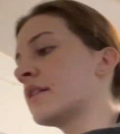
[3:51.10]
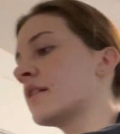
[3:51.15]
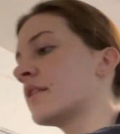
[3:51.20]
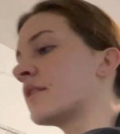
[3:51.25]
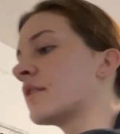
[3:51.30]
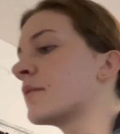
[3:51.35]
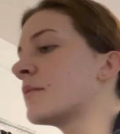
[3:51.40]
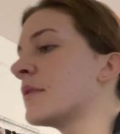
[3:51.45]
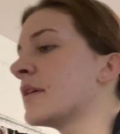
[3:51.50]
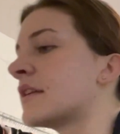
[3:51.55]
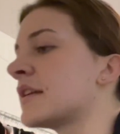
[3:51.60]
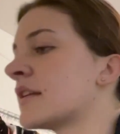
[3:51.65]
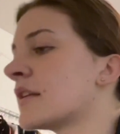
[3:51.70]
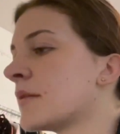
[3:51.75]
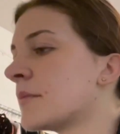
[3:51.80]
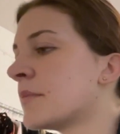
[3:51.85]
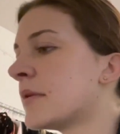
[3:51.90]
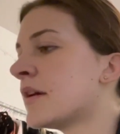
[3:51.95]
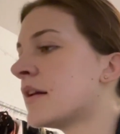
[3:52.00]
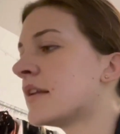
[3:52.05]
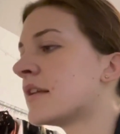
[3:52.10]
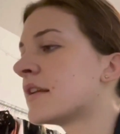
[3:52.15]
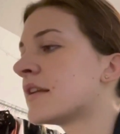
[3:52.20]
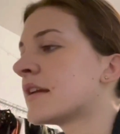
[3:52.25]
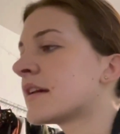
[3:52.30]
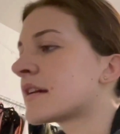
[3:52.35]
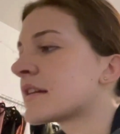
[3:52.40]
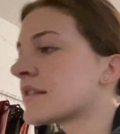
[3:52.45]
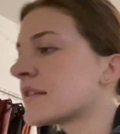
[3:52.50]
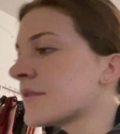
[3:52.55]
that's my little pile of
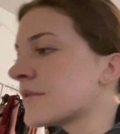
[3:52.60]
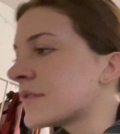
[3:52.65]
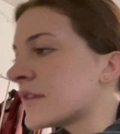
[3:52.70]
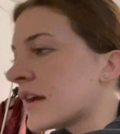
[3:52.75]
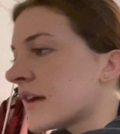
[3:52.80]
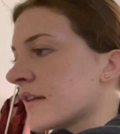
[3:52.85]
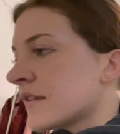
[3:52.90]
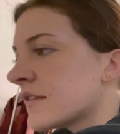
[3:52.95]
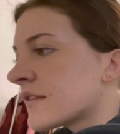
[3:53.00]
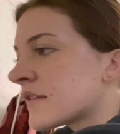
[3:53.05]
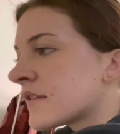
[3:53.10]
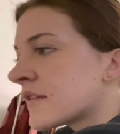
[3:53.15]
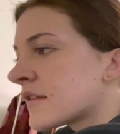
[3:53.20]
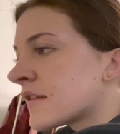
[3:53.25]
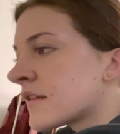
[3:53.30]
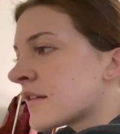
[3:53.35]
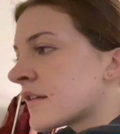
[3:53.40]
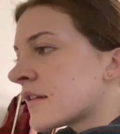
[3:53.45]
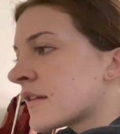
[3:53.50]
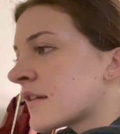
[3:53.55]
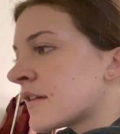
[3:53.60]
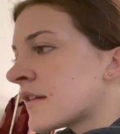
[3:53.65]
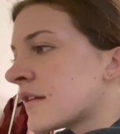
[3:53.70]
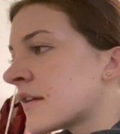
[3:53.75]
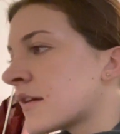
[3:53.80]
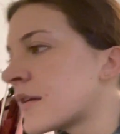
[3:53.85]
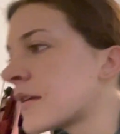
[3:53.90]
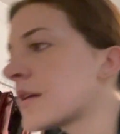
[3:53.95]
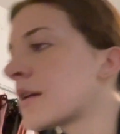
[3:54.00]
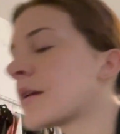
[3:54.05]
negative tests.
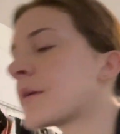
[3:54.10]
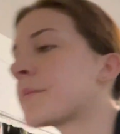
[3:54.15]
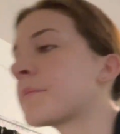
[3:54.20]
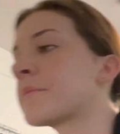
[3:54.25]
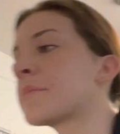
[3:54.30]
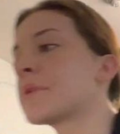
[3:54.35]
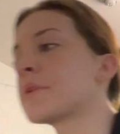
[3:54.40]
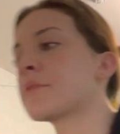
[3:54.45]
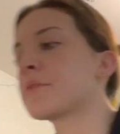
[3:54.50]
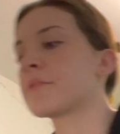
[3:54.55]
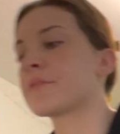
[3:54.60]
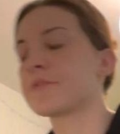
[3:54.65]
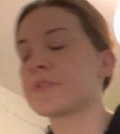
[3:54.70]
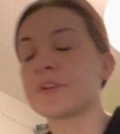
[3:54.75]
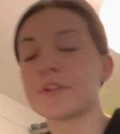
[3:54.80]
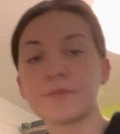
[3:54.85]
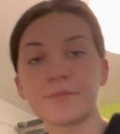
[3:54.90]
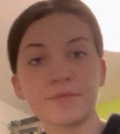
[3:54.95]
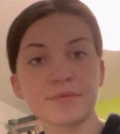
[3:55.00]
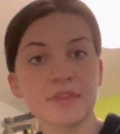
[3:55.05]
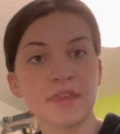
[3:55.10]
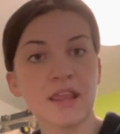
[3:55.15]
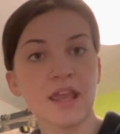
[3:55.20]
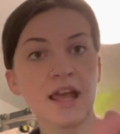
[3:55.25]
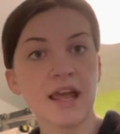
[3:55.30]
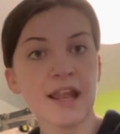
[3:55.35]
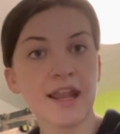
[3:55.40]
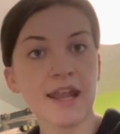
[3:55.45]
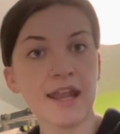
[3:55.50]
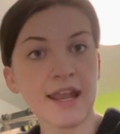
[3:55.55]
Beautiful.
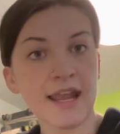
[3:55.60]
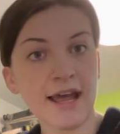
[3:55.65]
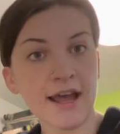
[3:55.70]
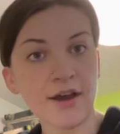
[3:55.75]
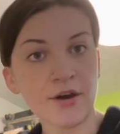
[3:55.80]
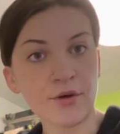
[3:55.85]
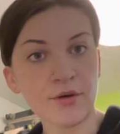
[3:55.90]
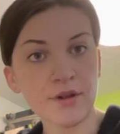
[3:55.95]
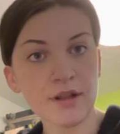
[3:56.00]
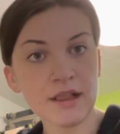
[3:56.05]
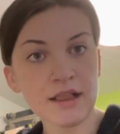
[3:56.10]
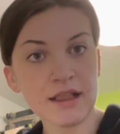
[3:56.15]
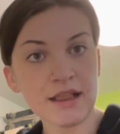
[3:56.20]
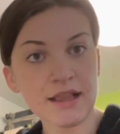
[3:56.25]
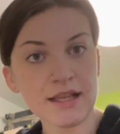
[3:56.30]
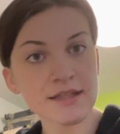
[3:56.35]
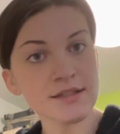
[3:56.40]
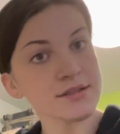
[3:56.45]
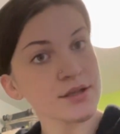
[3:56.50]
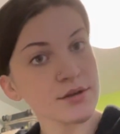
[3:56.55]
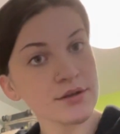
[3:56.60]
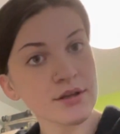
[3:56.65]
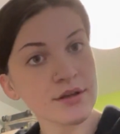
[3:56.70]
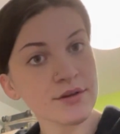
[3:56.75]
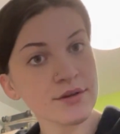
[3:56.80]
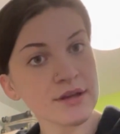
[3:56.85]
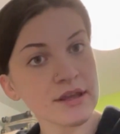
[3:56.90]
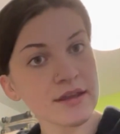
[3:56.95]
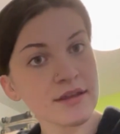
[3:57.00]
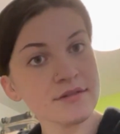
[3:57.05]
Now, let's go
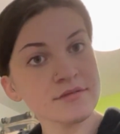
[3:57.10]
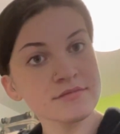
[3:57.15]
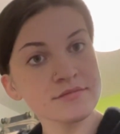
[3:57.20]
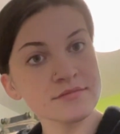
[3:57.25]
to uni.